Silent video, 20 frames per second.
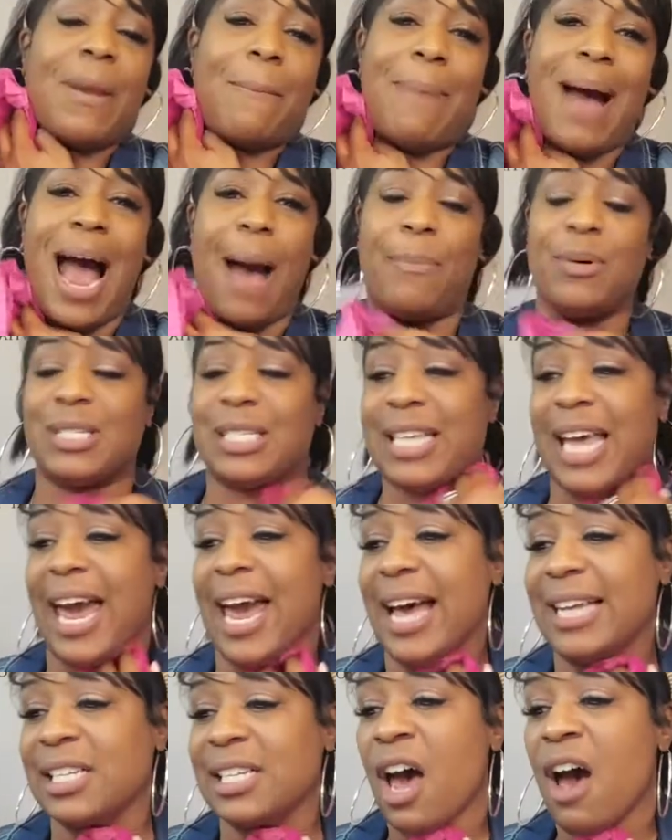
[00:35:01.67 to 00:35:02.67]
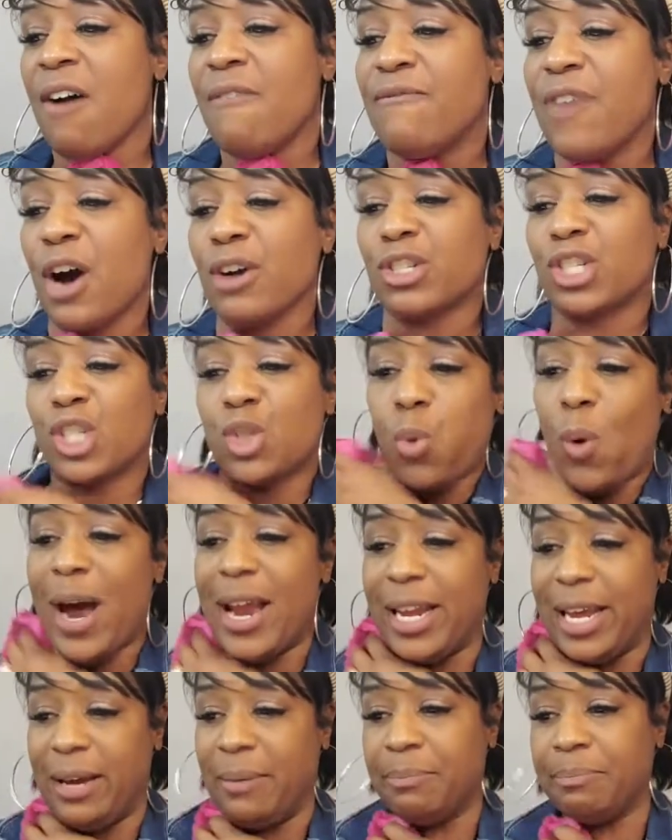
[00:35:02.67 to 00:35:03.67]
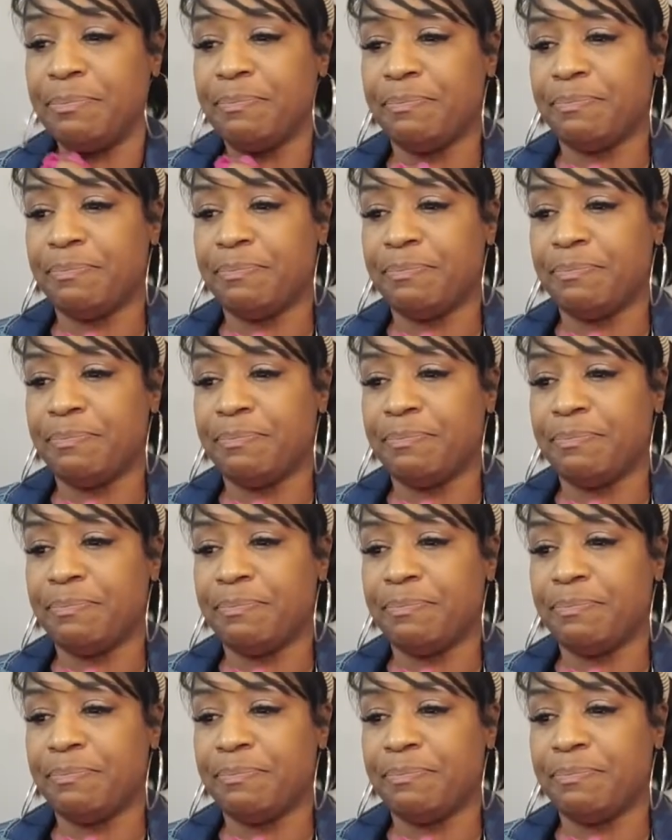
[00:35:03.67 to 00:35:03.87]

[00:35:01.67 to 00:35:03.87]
the Bible says, verse 20,